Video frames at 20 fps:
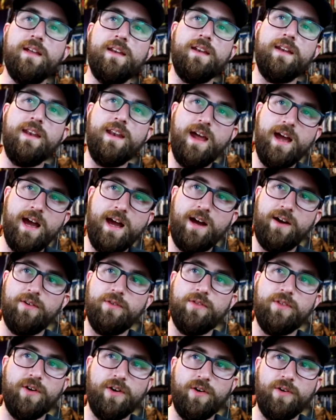
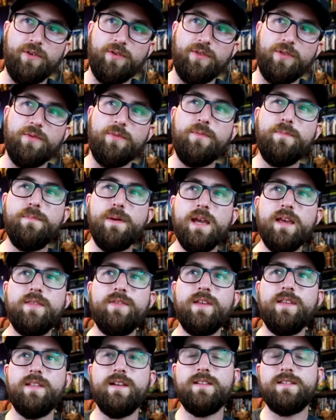Now, though, the big
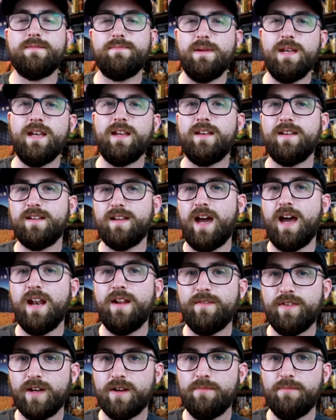thing that's been kind
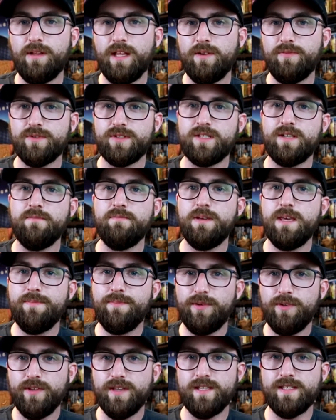of a complaint with some
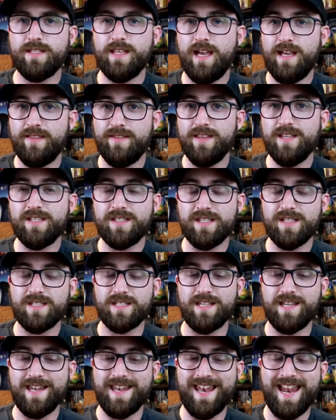people is that this
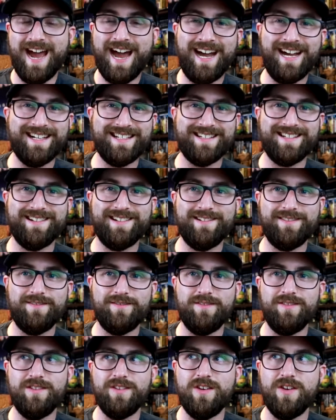is not
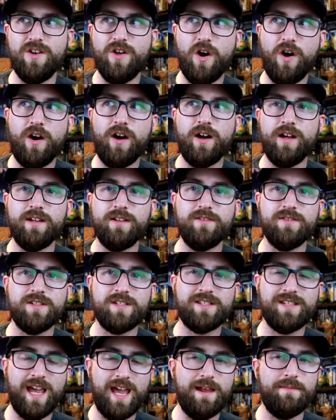non
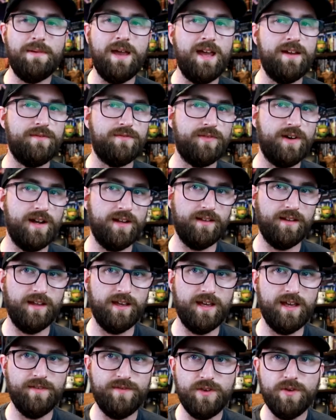Sandman
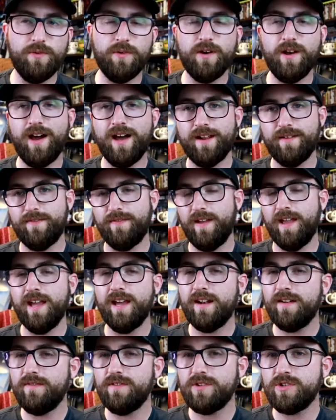friendly. If you were not a
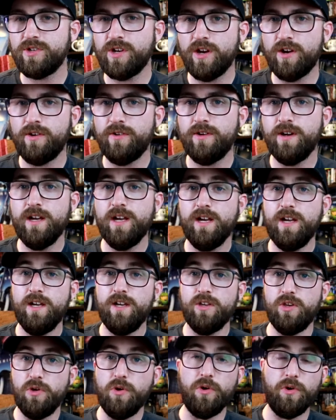fan of the show,
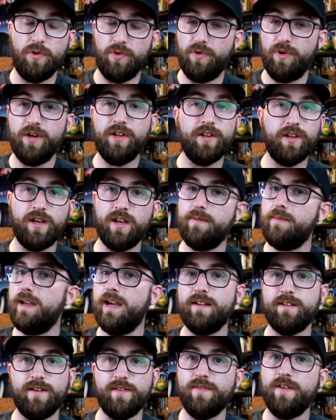you are really going to be
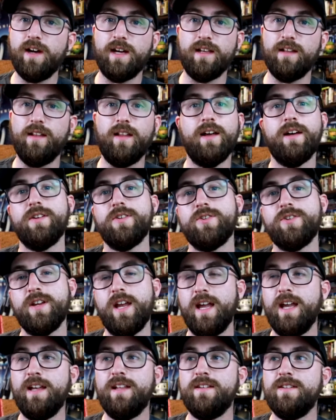out to fucking lunch.
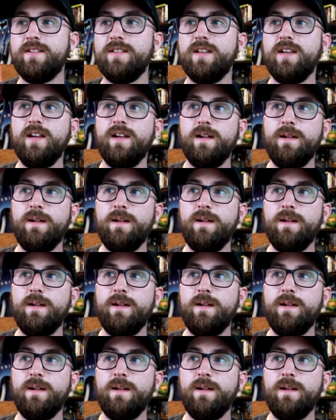And